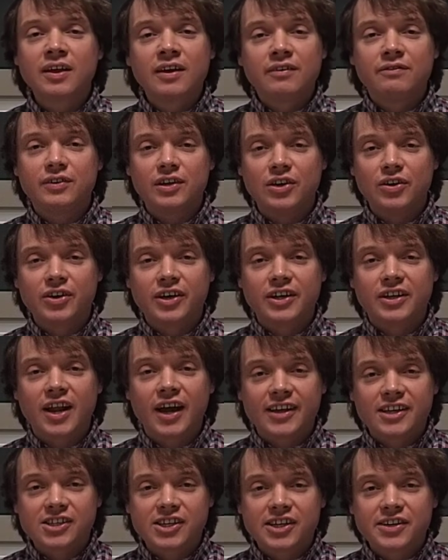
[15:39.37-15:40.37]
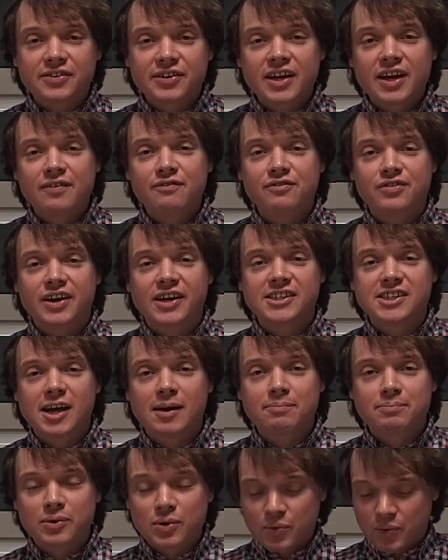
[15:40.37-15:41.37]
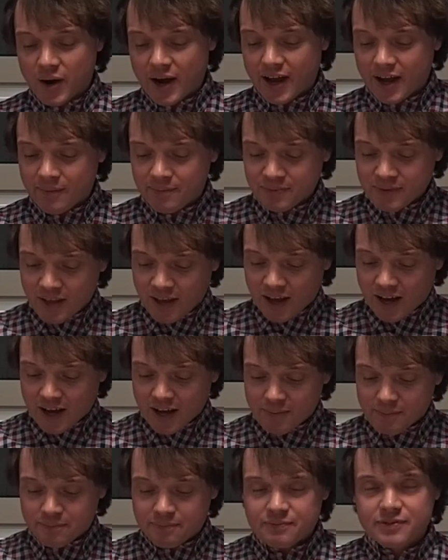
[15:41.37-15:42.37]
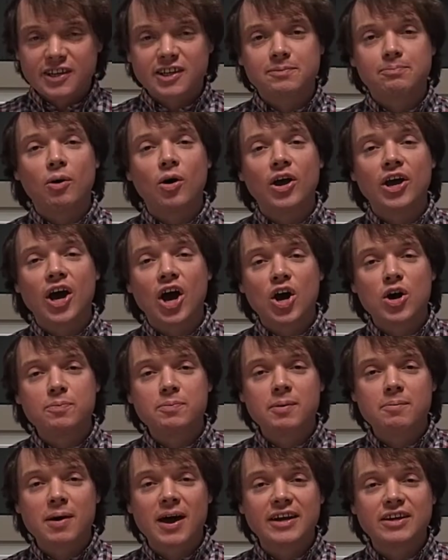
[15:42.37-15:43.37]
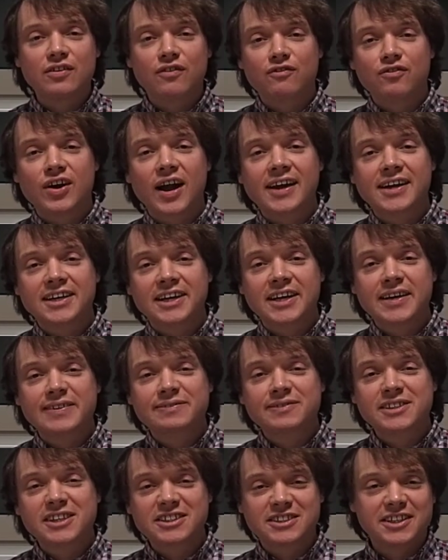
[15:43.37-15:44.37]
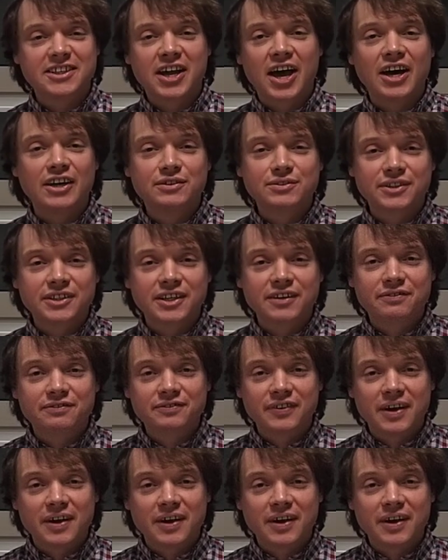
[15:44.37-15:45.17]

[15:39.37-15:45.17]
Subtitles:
If you look at Nigeria, for example, where this boy Hope Emmanuel Frank lives, it's a country of